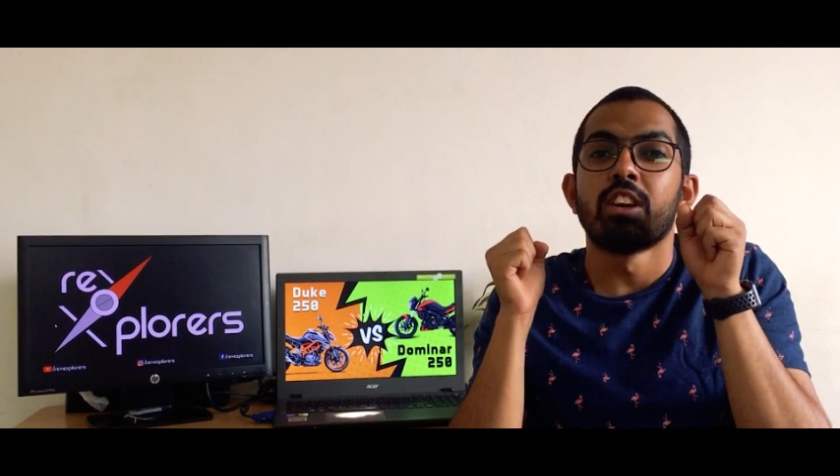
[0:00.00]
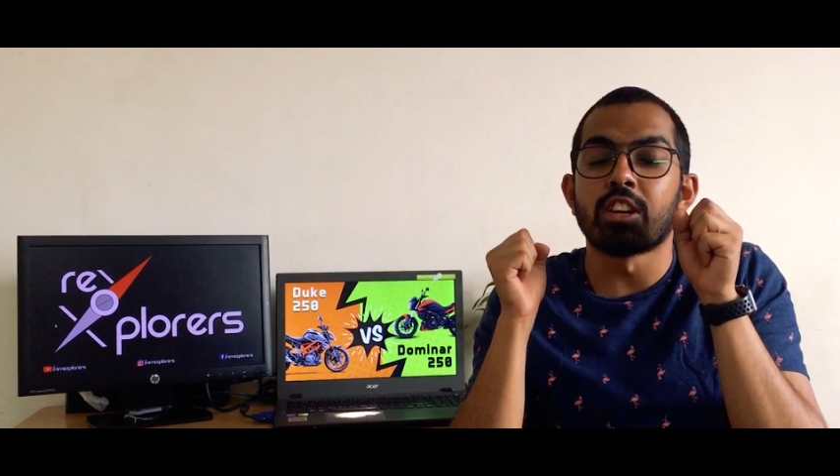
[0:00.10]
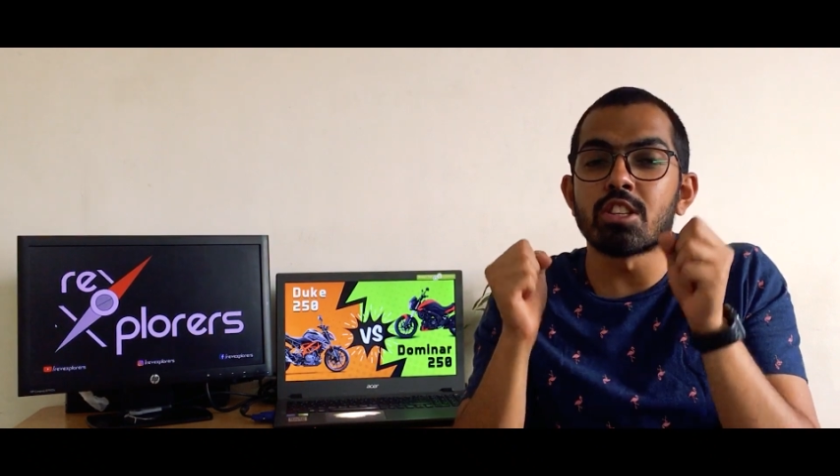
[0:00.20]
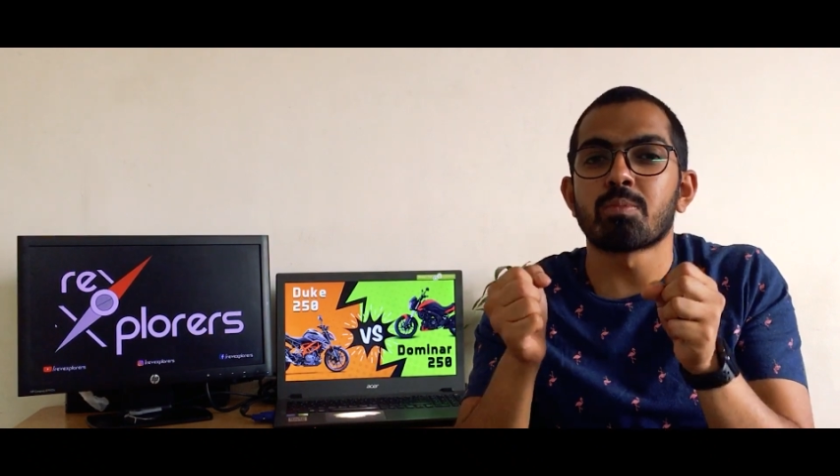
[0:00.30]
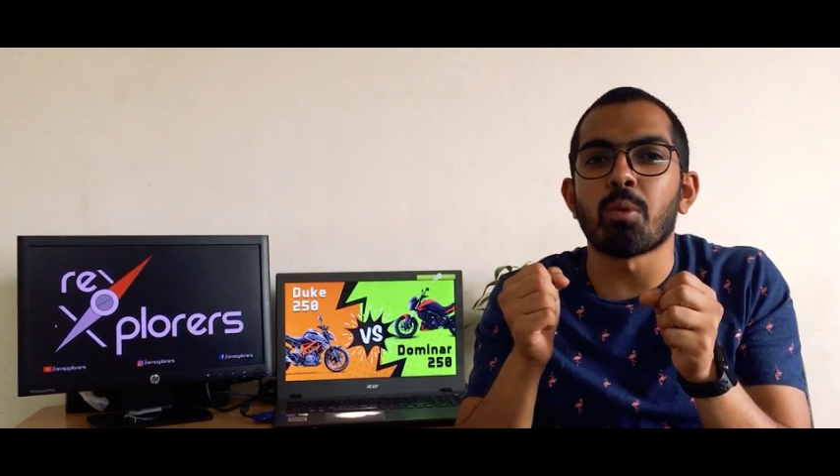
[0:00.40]

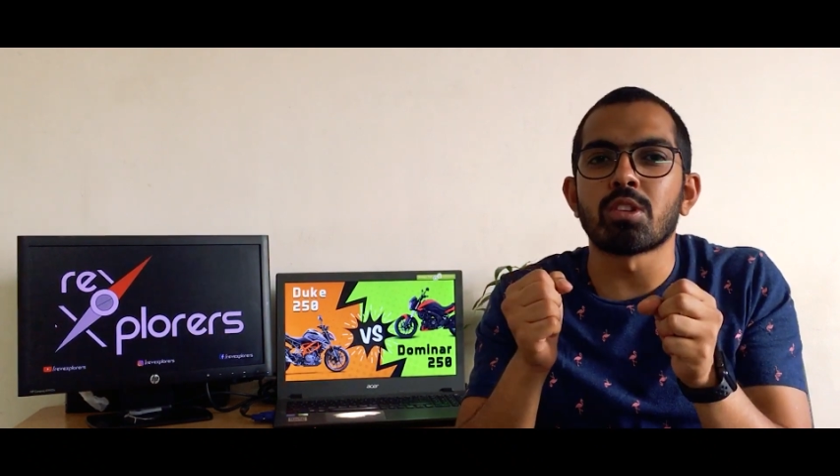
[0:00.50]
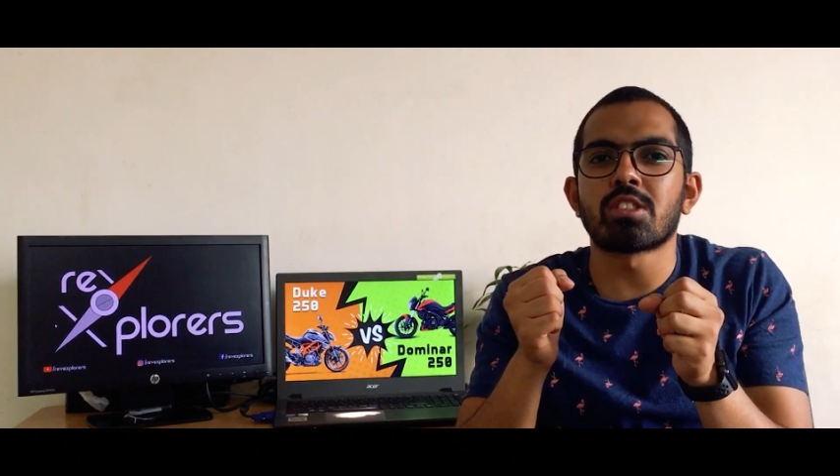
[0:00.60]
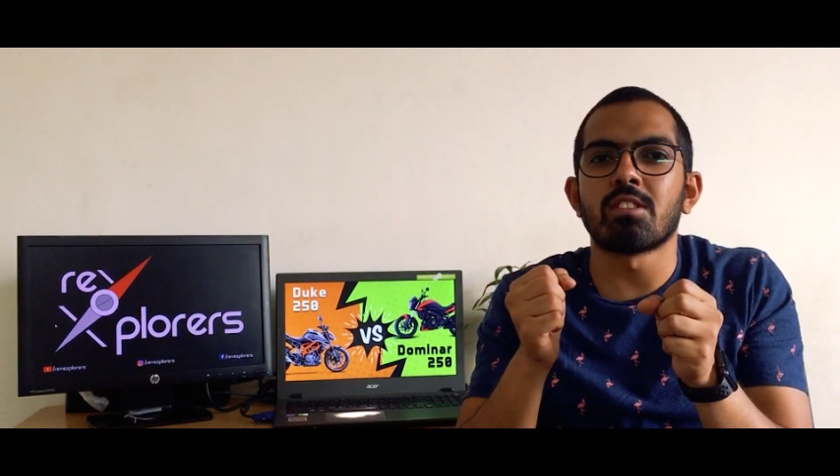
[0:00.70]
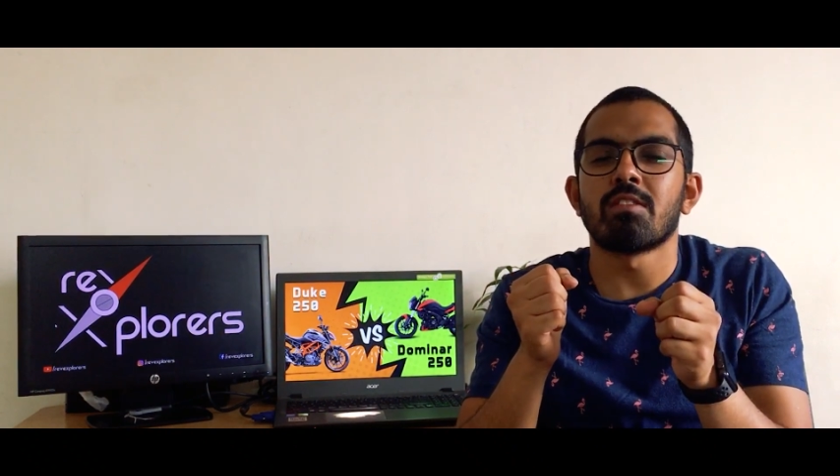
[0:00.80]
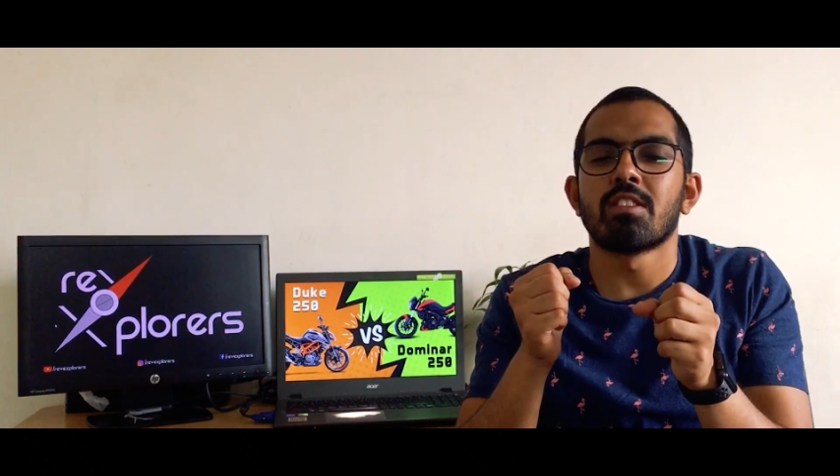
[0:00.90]

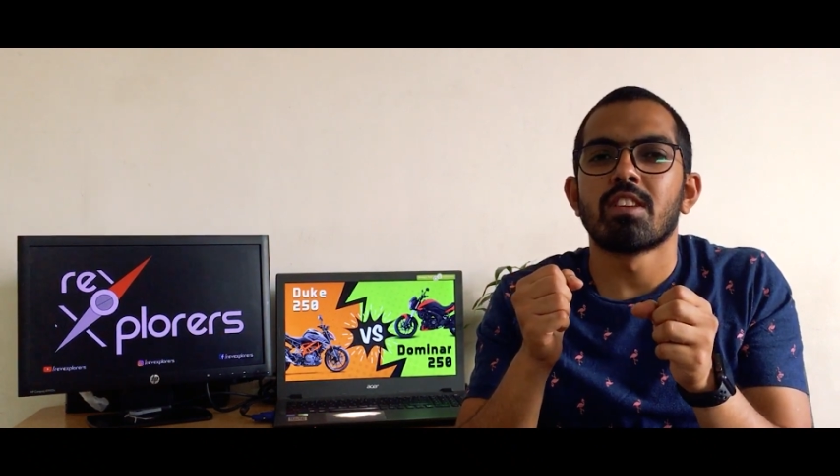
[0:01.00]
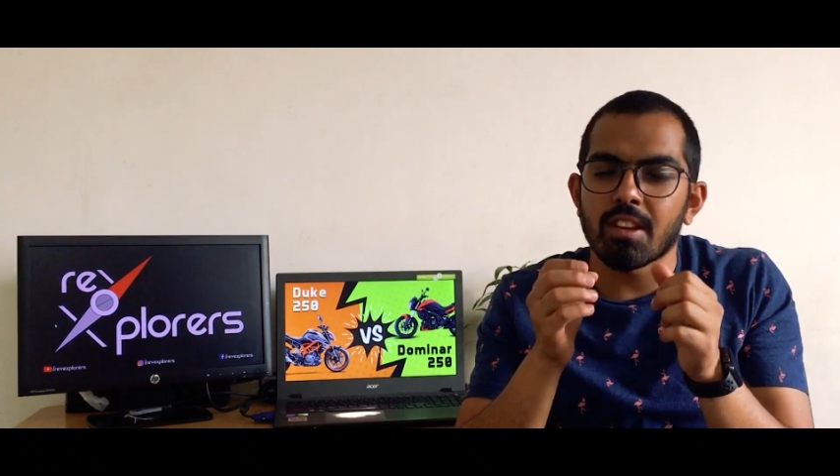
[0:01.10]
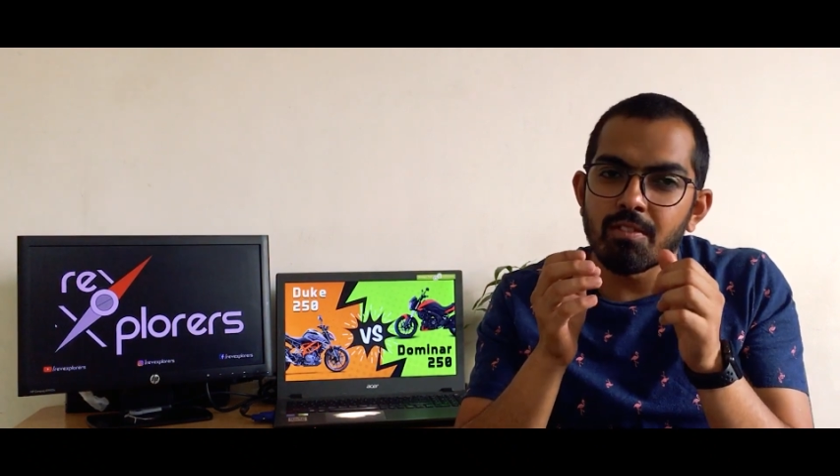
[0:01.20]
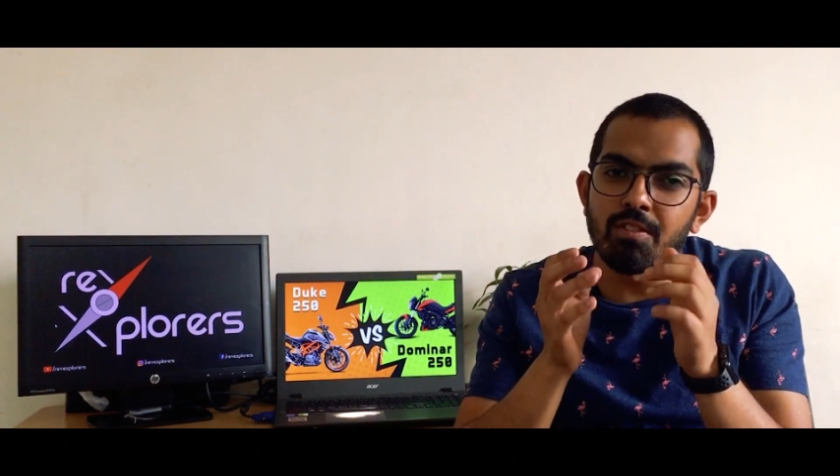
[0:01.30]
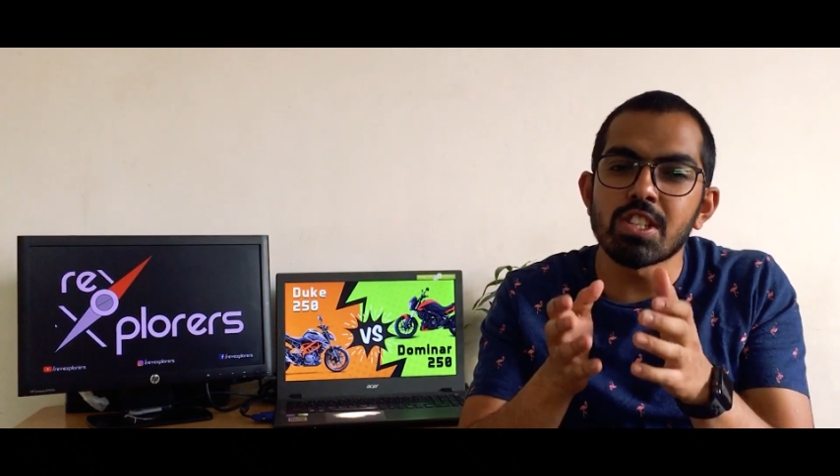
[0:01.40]
responsive,
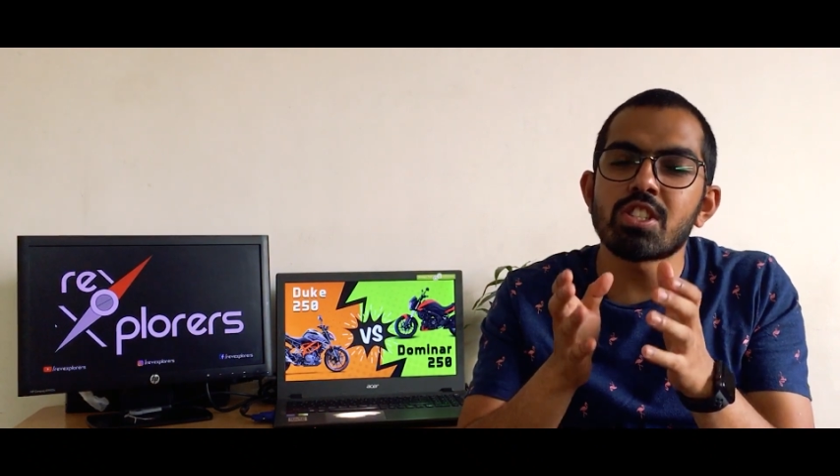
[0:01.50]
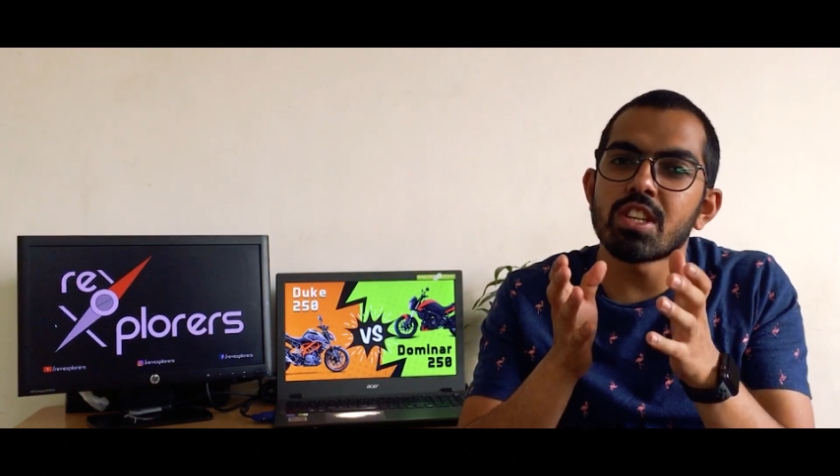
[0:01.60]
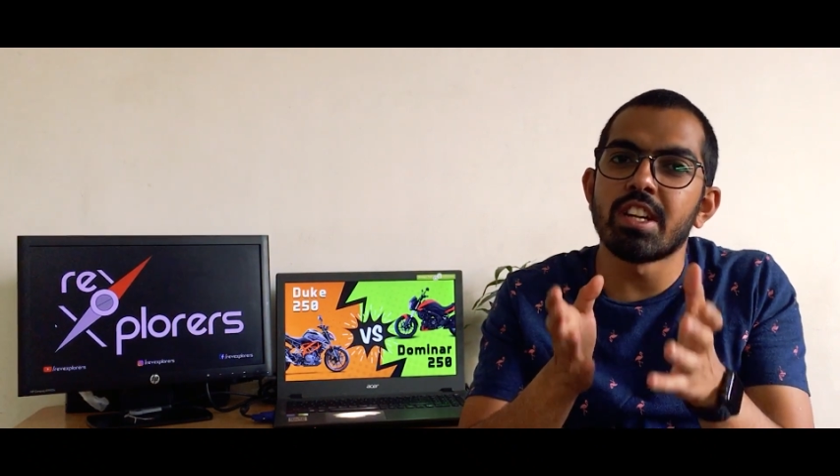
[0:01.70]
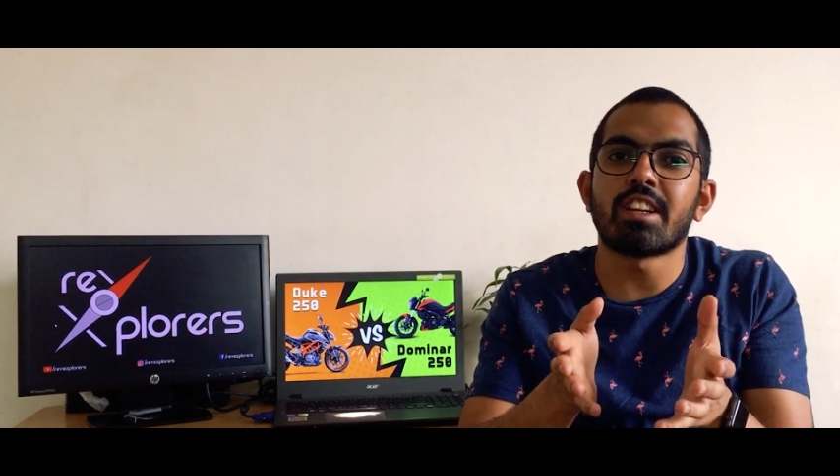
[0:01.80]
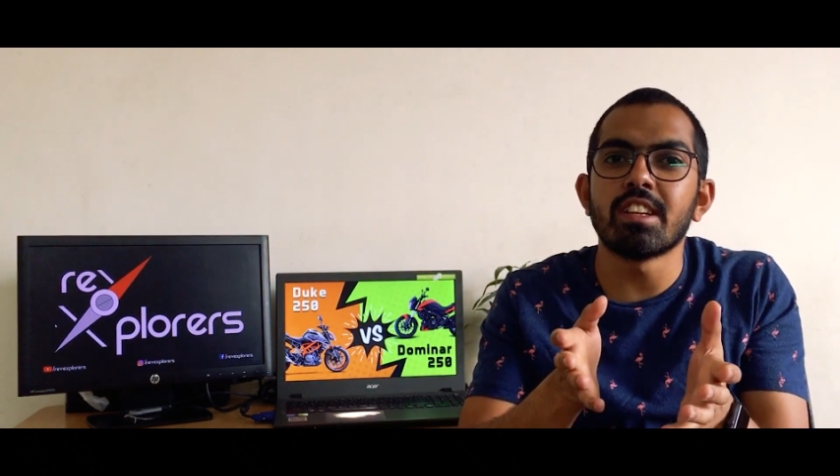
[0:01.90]
which
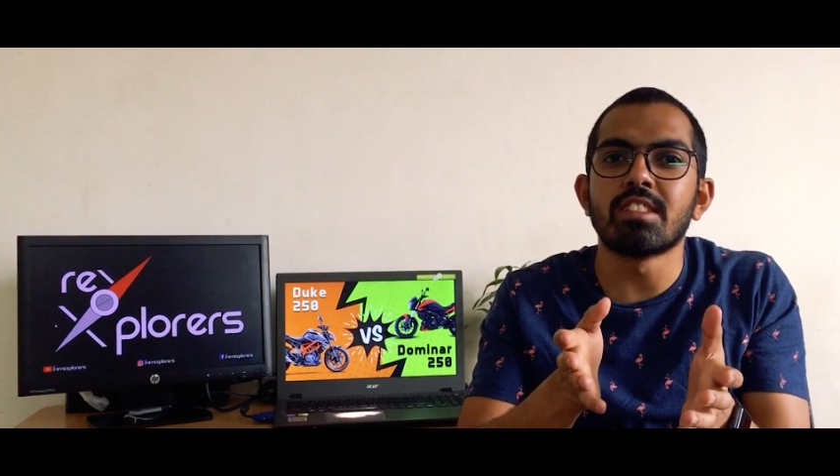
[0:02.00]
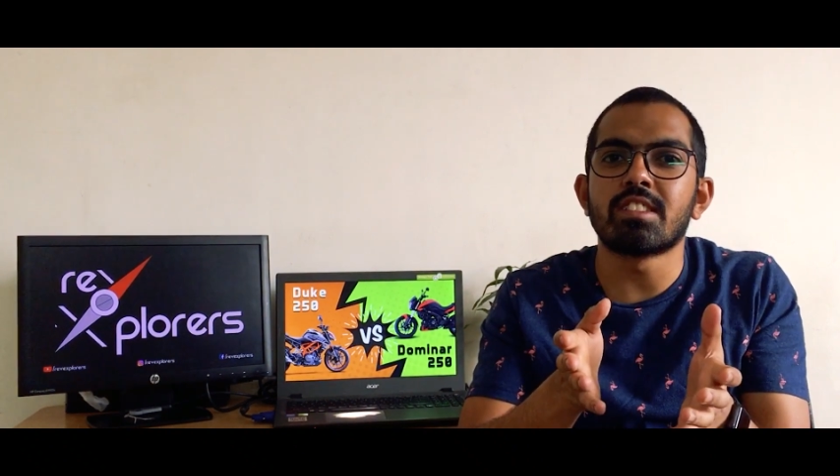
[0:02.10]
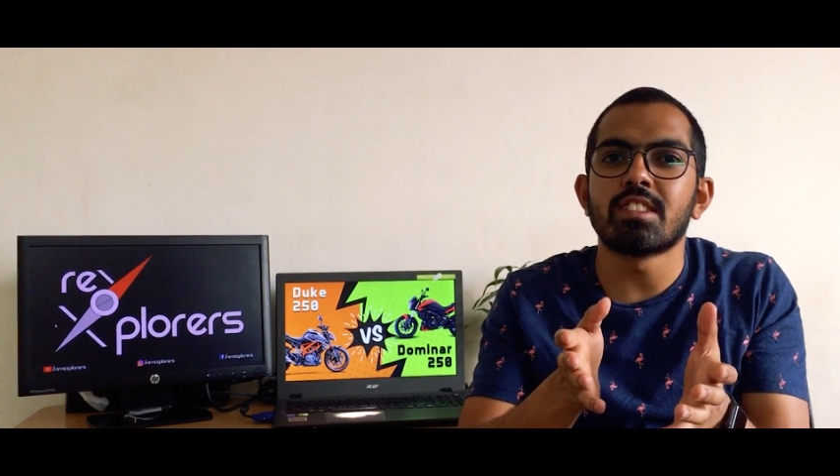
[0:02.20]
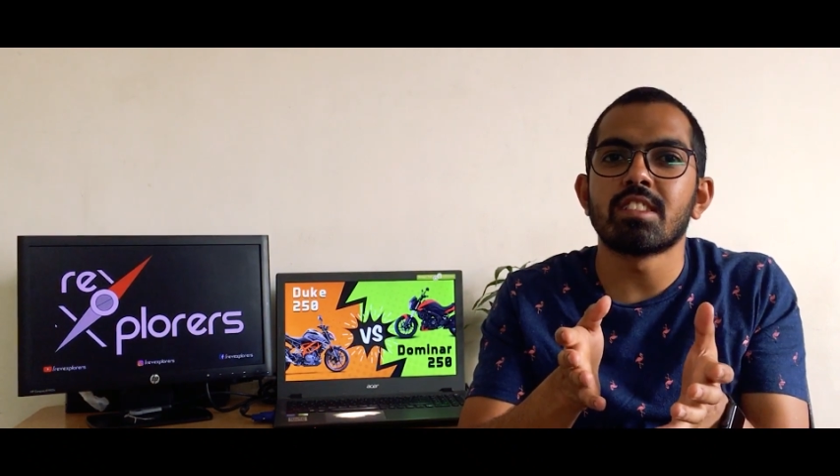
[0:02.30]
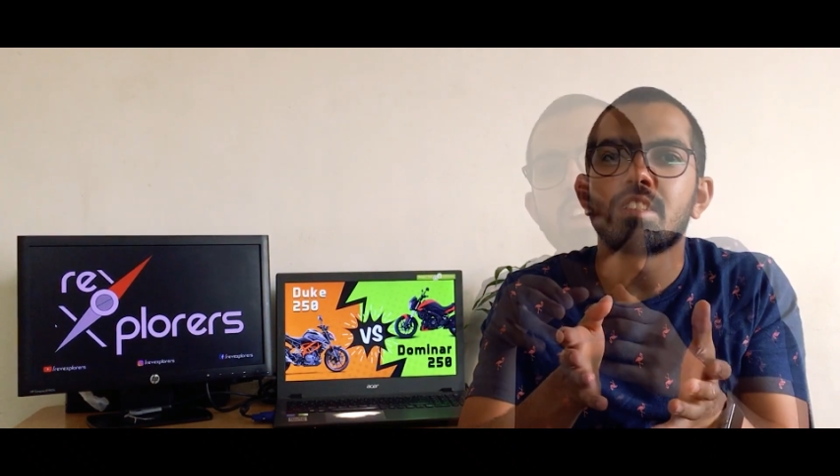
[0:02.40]
it is.